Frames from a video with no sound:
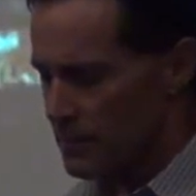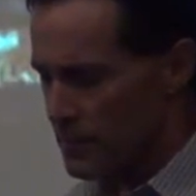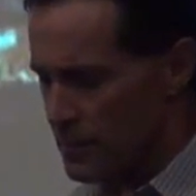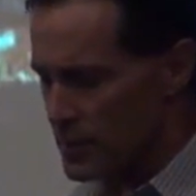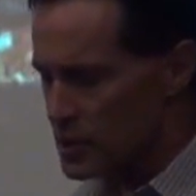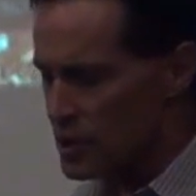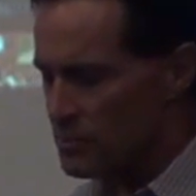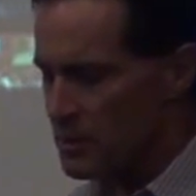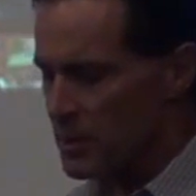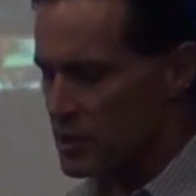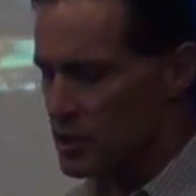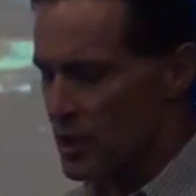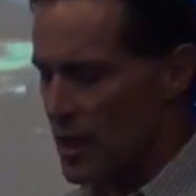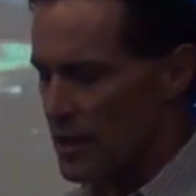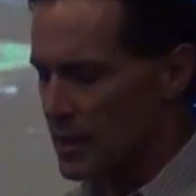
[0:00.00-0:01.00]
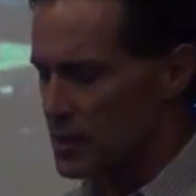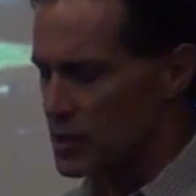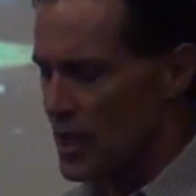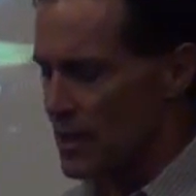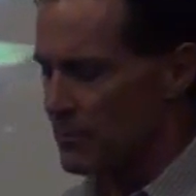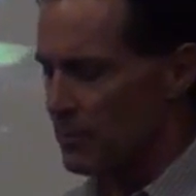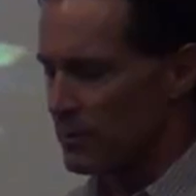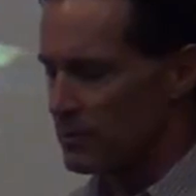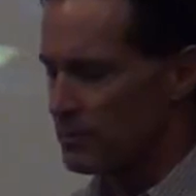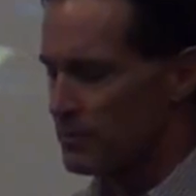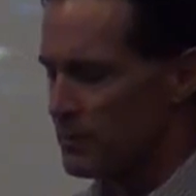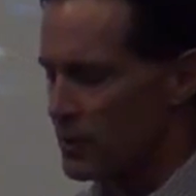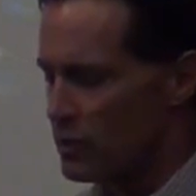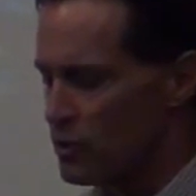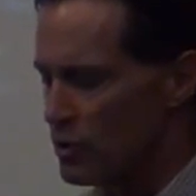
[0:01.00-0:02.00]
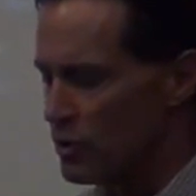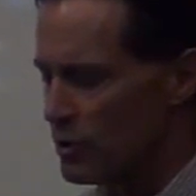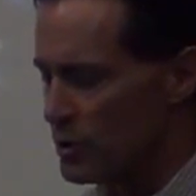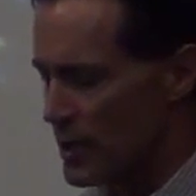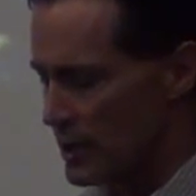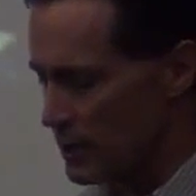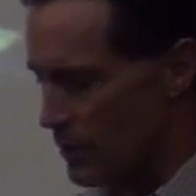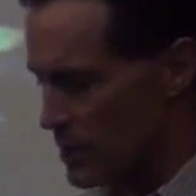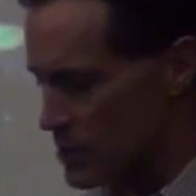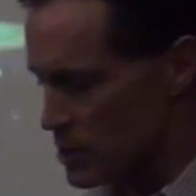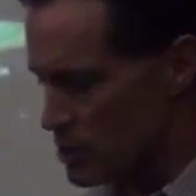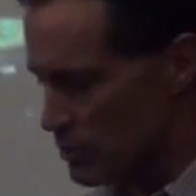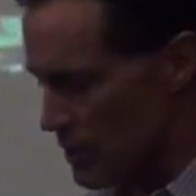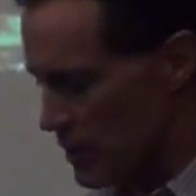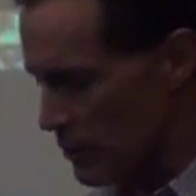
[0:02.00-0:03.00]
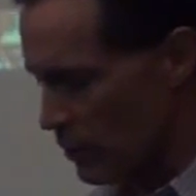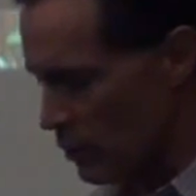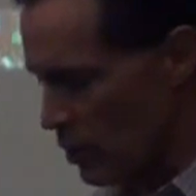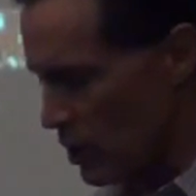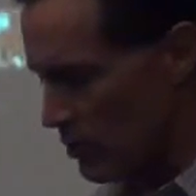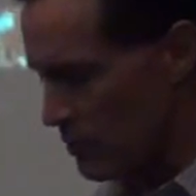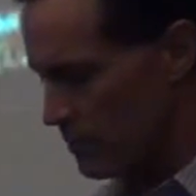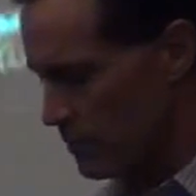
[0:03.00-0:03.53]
This should be a shining example. The nuclear detonations around the globe,